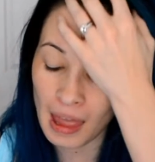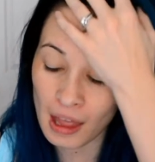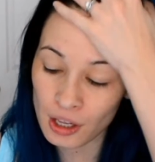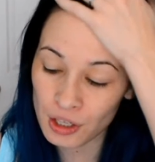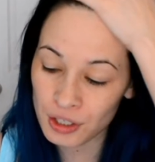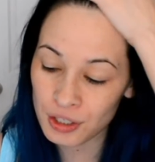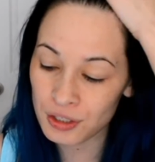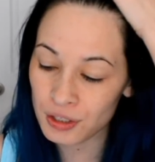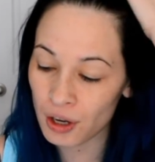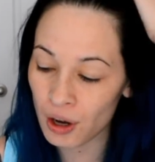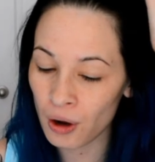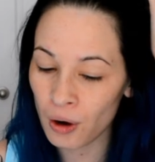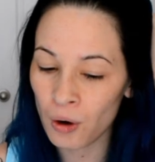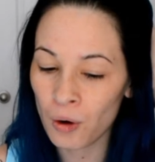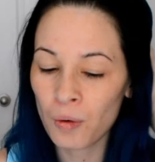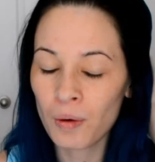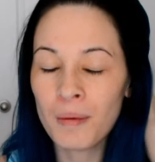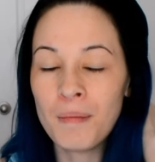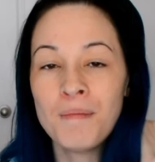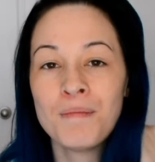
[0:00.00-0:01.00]

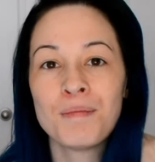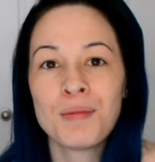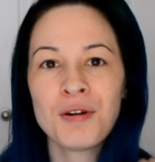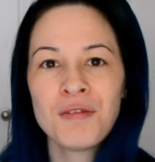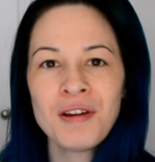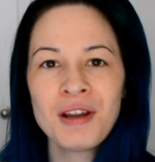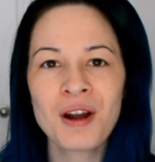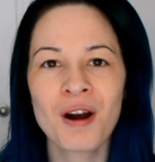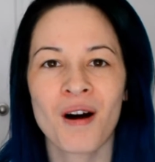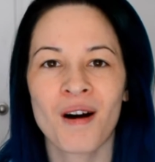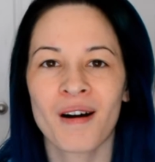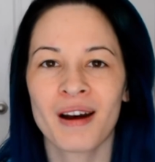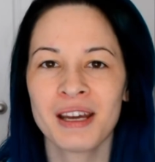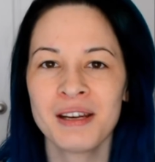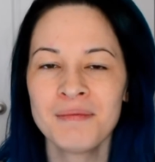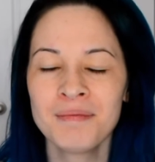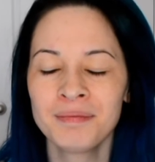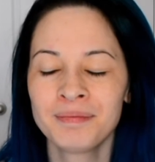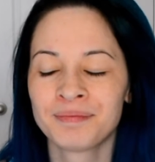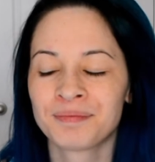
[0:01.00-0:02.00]
So moving on,
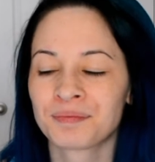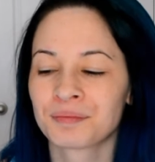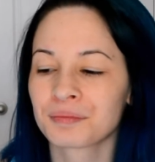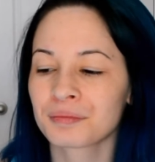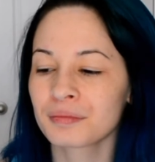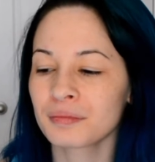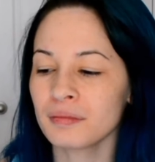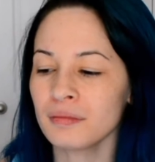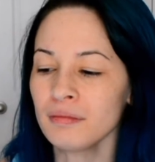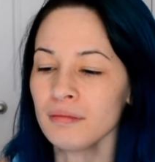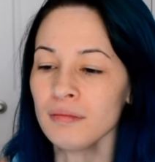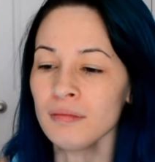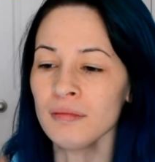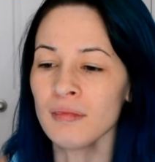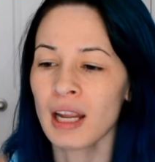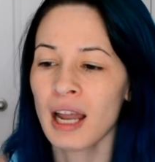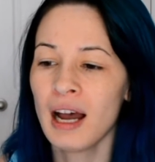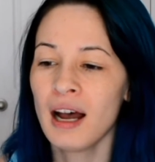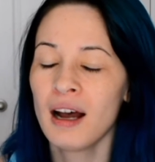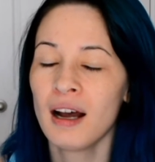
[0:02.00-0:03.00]

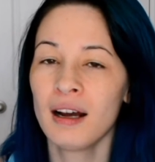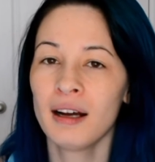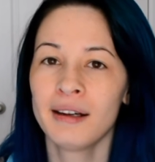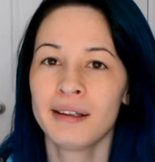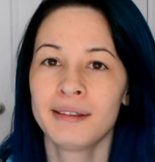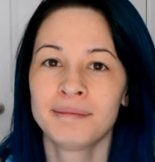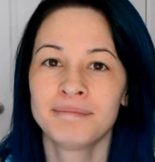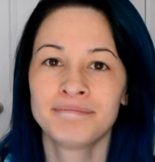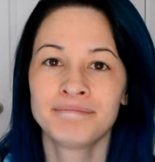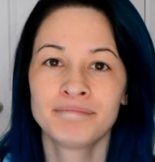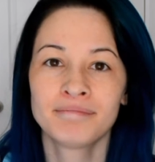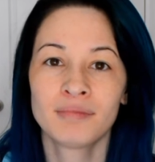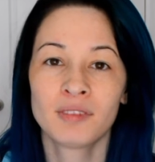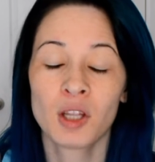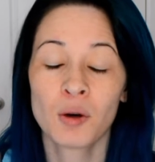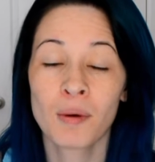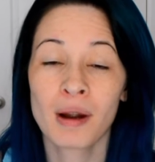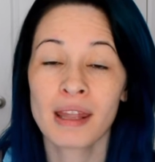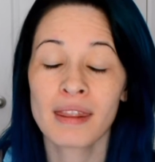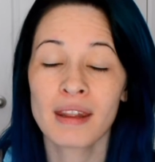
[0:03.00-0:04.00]
um, the
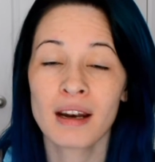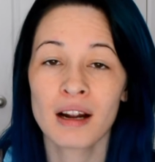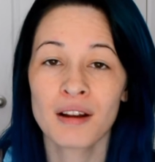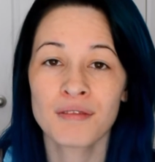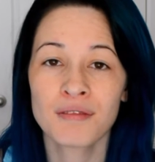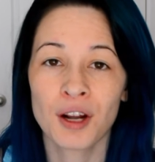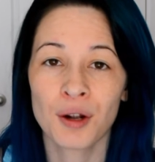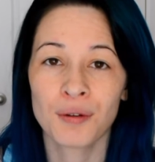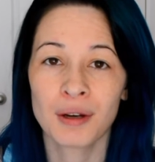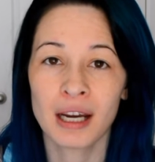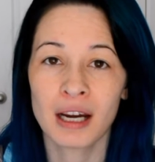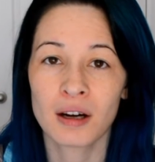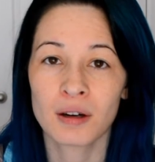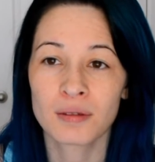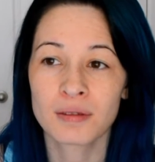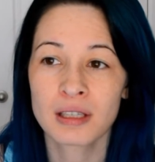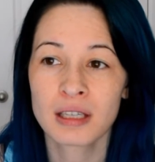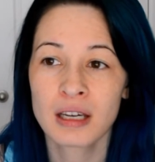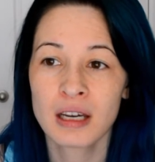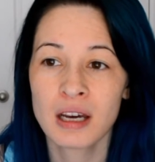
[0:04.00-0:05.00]
way that I found
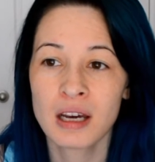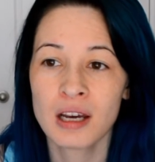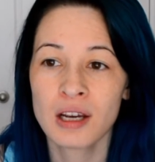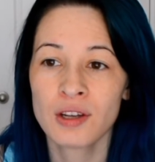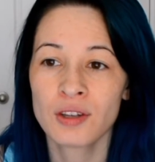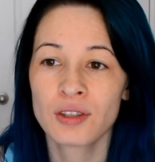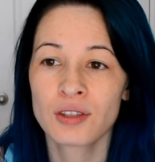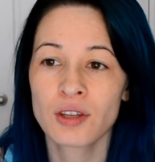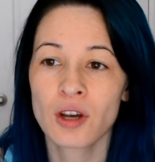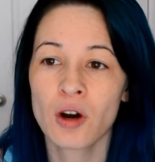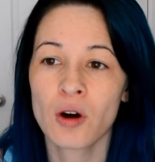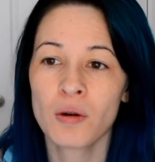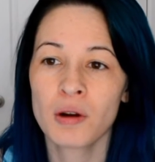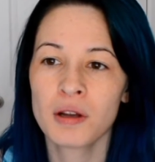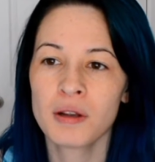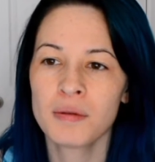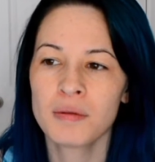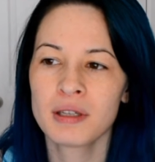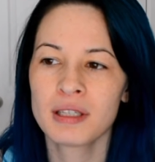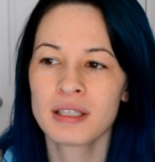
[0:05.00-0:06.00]
out. So
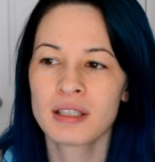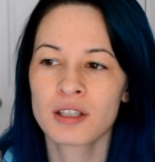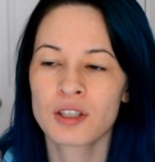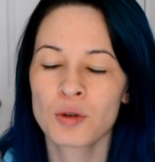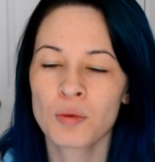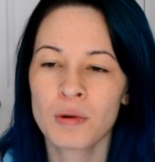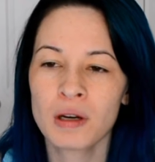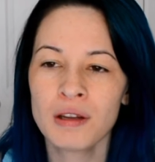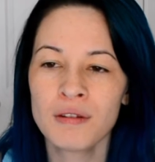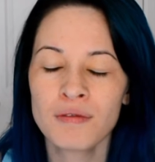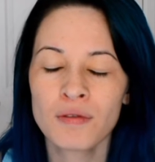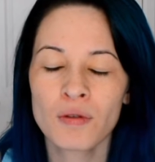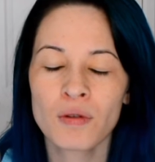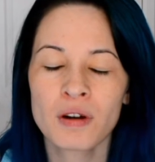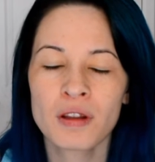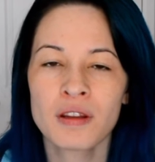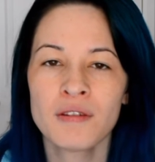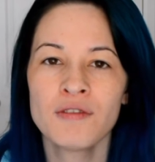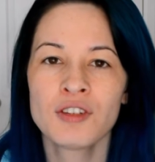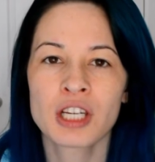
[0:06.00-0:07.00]
it was the
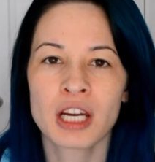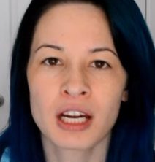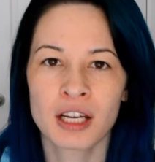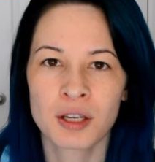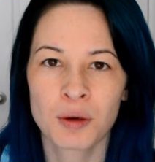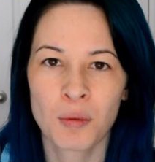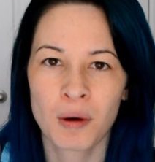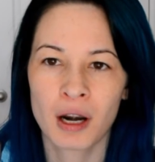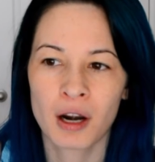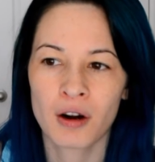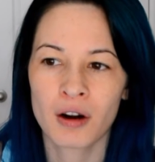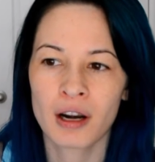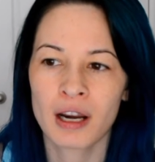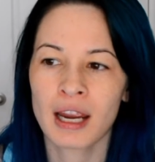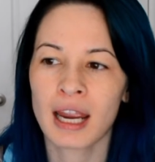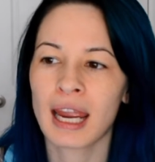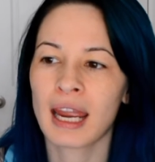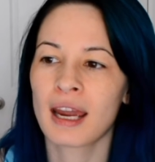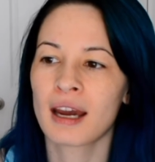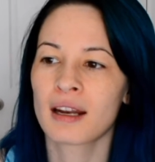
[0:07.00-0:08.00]
24th of
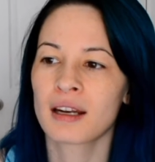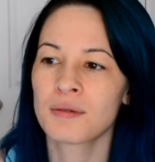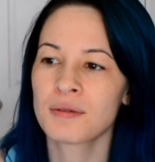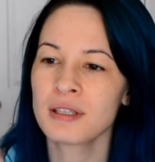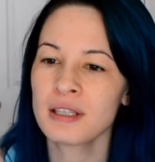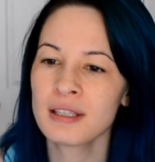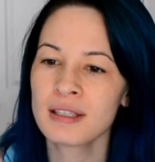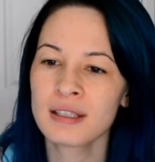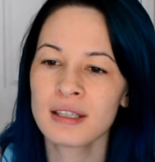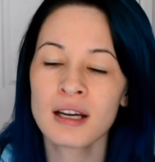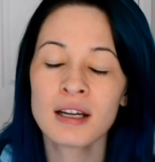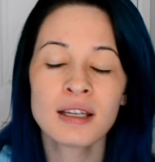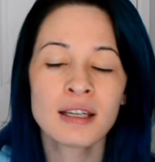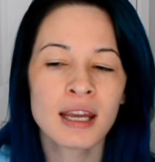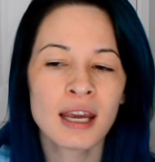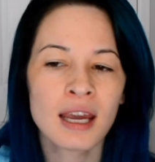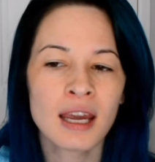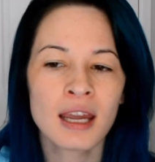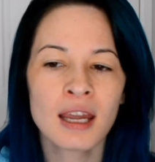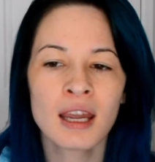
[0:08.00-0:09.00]
January and it was a
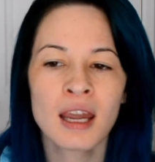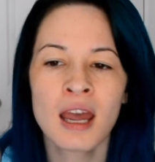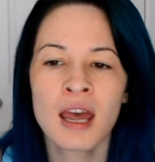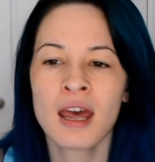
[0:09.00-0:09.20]
Sunday